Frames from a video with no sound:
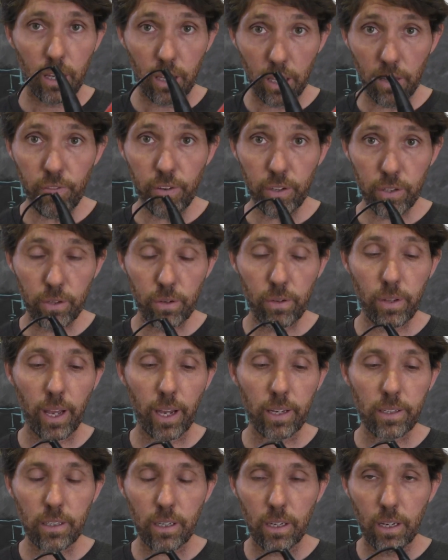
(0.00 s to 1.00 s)
If you do
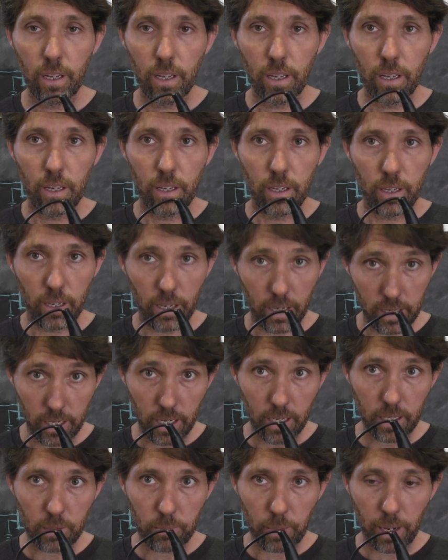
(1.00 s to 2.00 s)
that and you
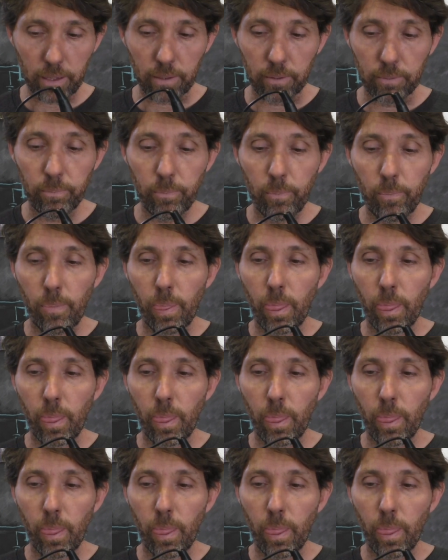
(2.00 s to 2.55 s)
hit the button,